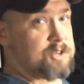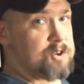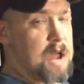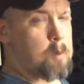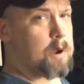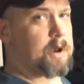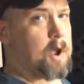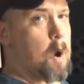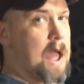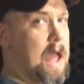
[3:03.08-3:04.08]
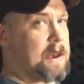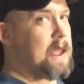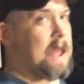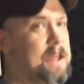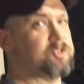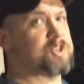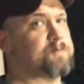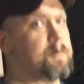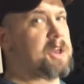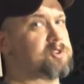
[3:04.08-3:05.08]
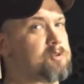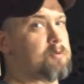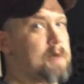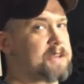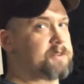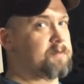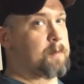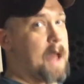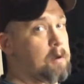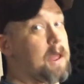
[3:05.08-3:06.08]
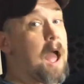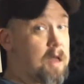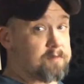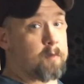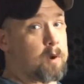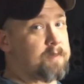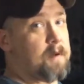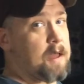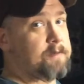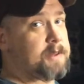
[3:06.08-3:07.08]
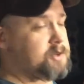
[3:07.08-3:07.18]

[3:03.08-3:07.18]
So now we're going to go ahead and just measure the rest of them out at 45